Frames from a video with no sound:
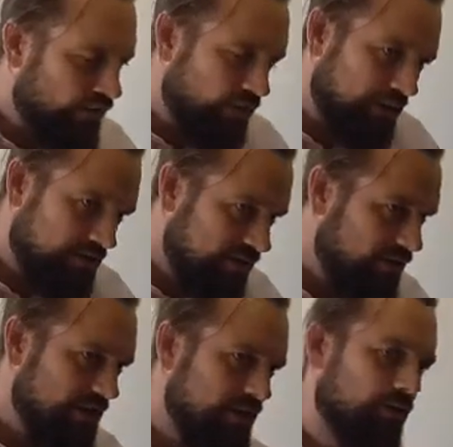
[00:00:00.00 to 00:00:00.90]
have all been
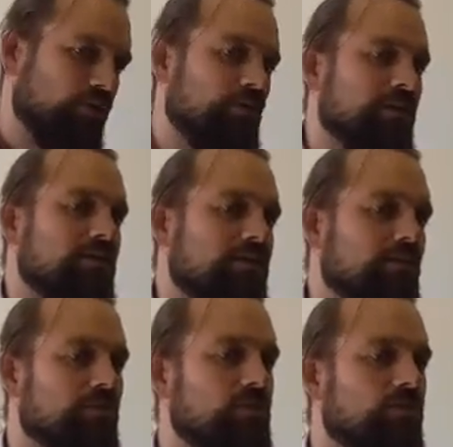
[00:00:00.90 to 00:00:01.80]
socially awkward in
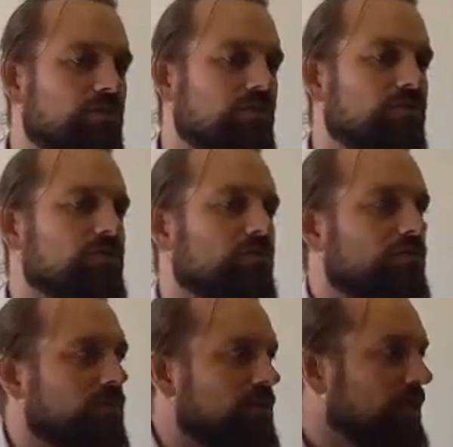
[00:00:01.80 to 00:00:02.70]
some sort of
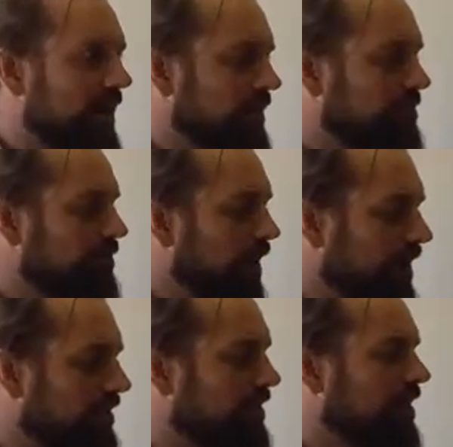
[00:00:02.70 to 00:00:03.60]
respect,
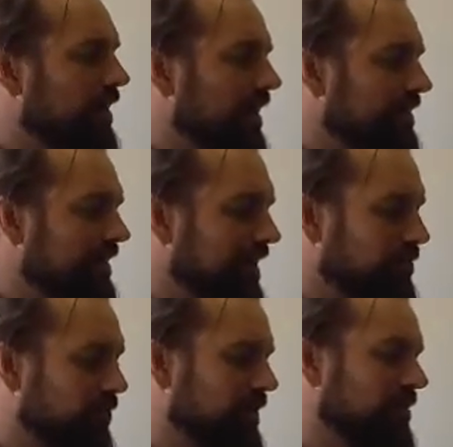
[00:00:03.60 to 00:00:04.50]
but at
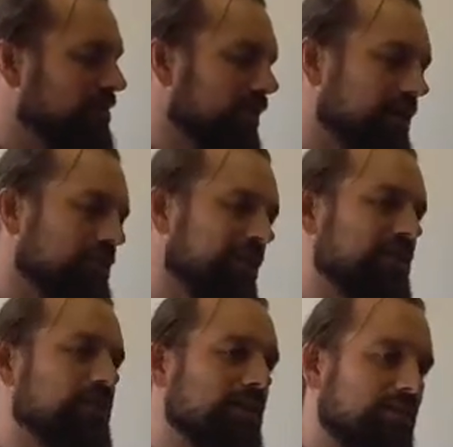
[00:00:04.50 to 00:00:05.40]
that point in time,
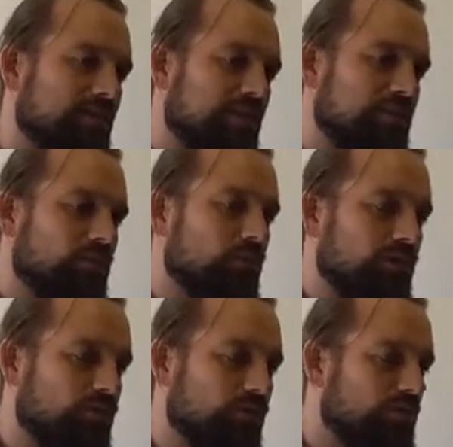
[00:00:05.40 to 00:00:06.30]
they'd become this
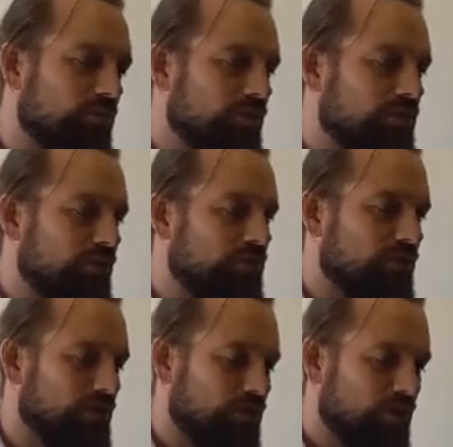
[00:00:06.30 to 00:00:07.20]
one group of
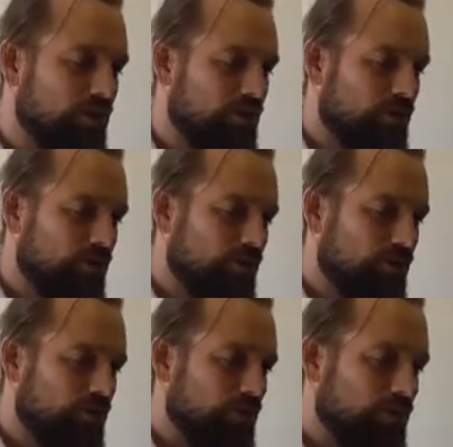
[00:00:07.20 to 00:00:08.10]
children who
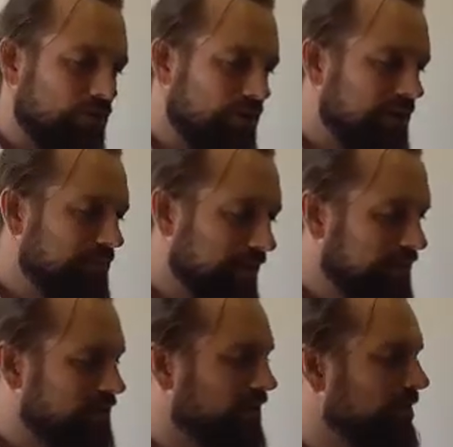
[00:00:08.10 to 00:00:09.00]
were really
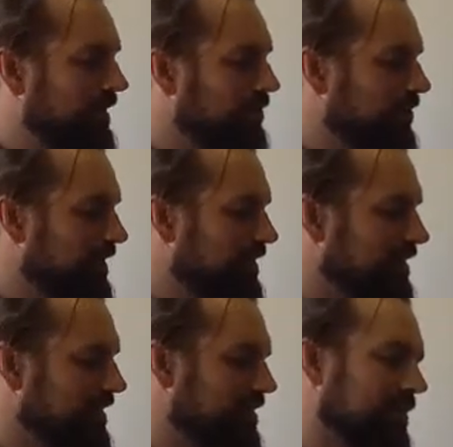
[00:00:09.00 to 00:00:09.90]
passionate about what they
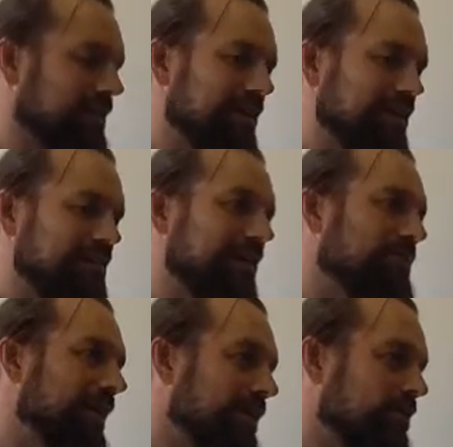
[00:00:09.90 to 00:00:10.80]
did and the links they
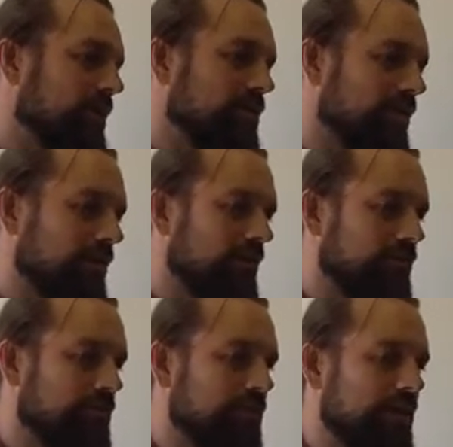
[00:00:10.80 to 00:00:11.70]
made with each other
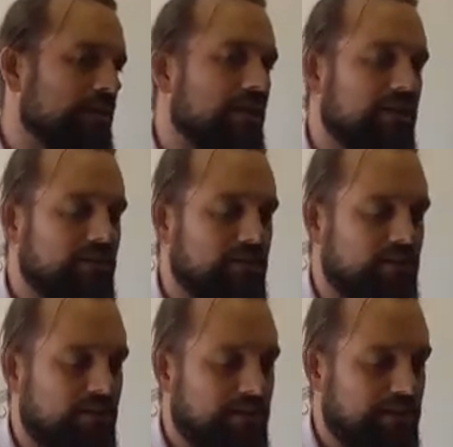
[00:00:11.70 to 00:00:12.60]
in that,
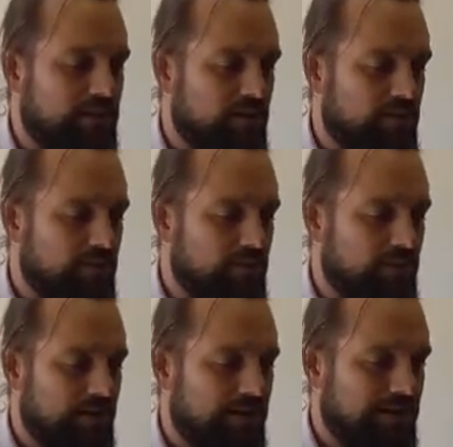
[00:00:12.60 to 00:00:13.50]
in that time.
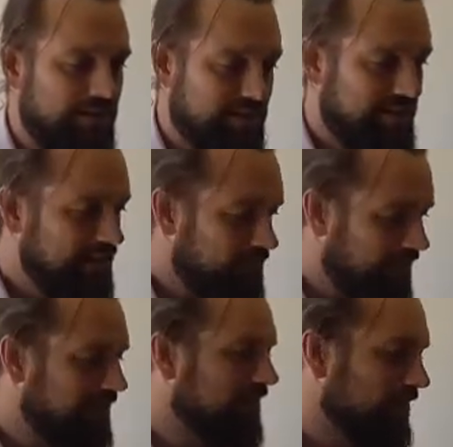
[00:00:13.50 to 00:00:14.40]
And they did
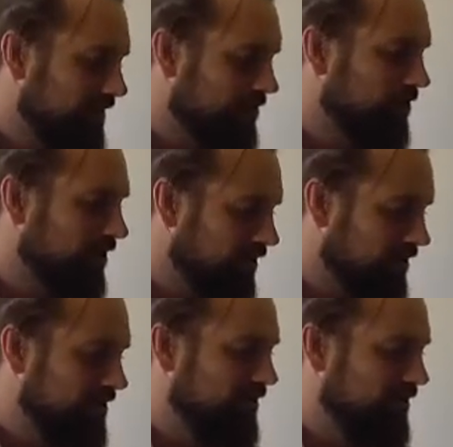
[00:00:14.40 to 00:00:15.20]
celebrate it, and they were,